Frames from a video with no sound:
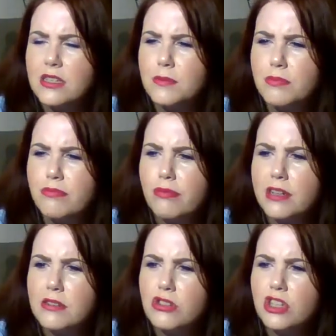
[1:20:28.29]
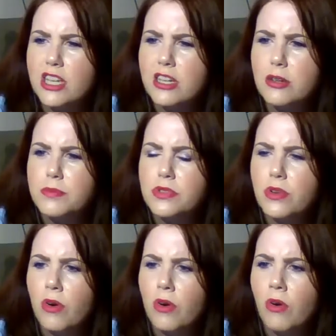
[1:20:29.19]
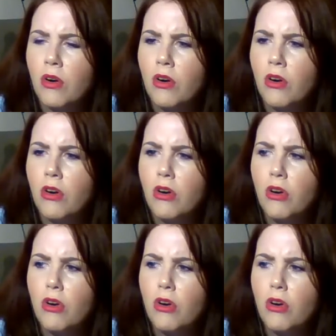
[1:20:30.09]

Is it Preston Jacobs or